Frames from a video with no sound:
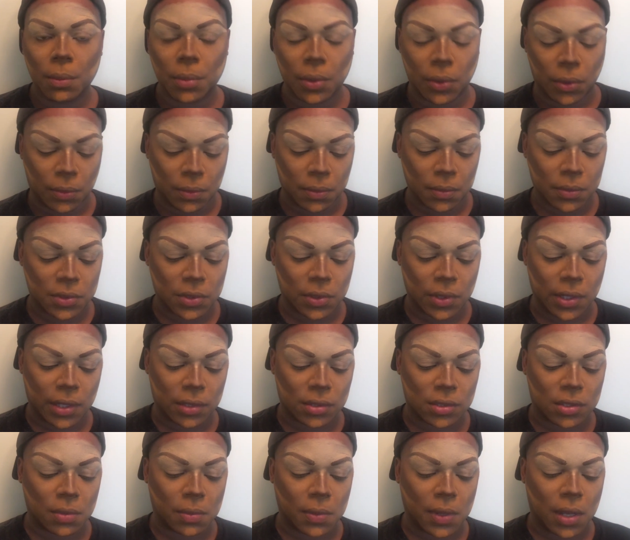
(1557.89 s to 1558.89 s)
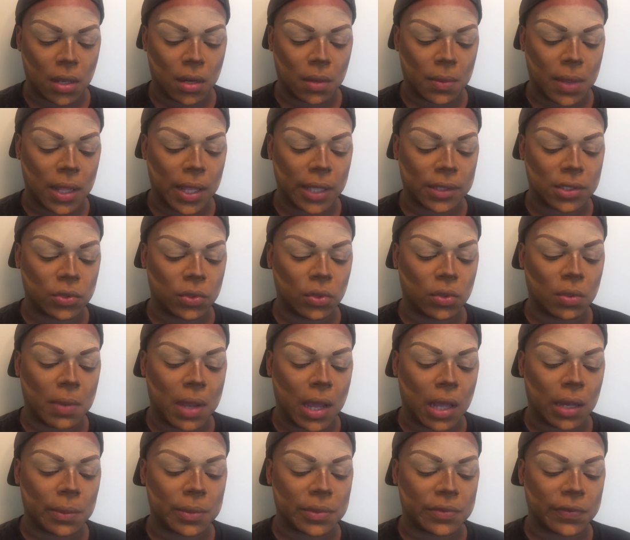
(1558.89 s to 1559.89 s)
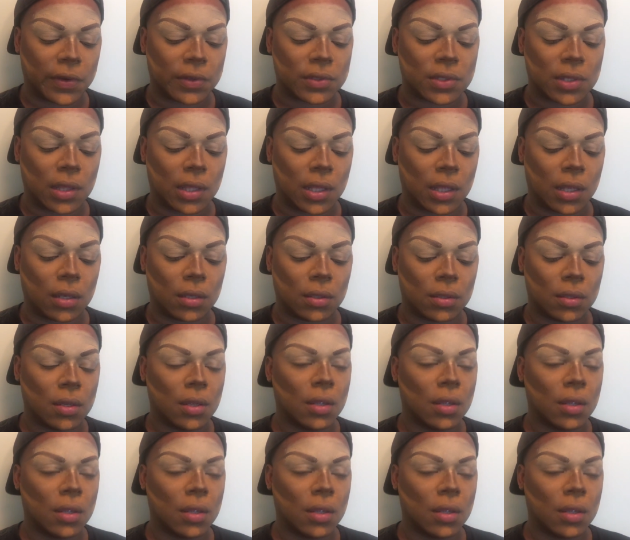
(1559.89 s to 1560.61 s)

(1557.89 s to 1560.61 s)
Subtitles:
Boom. So that's the bottom. I like to do the bottoms first and then